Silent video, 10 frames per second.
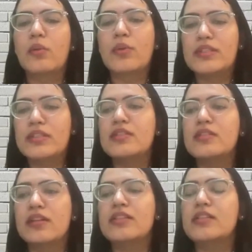which
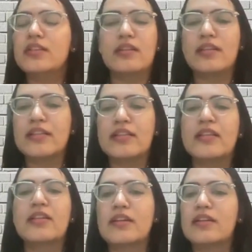is reaching, let's
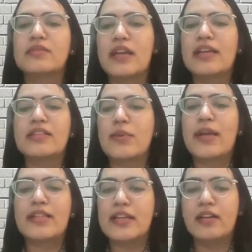say,
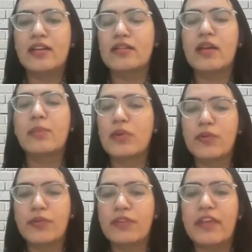XYZ number
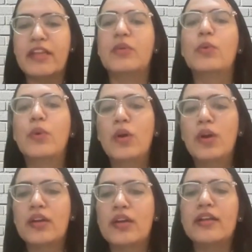of revenue,
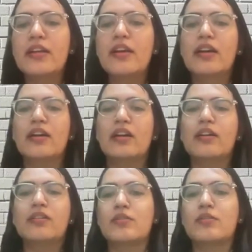right?
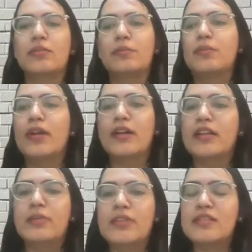So product
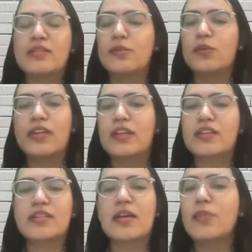team is working
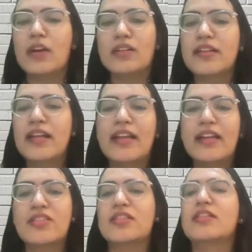in some other
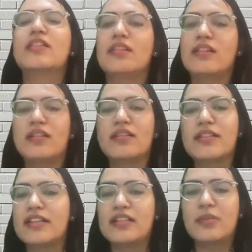direction,
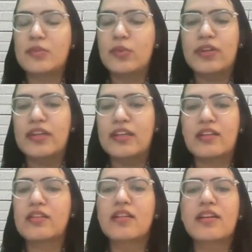sales team is working in
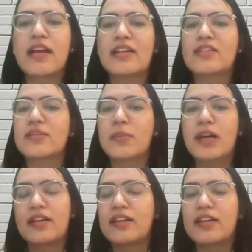another direction,
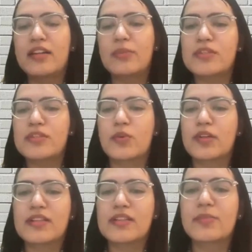marketing team is
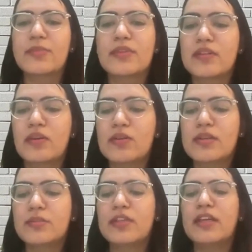working on
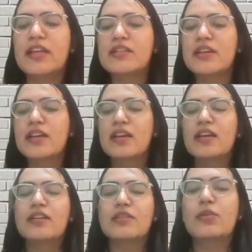something else.
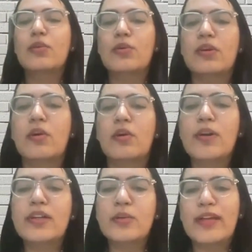So
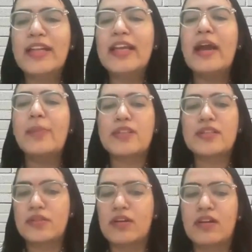what quickly happens,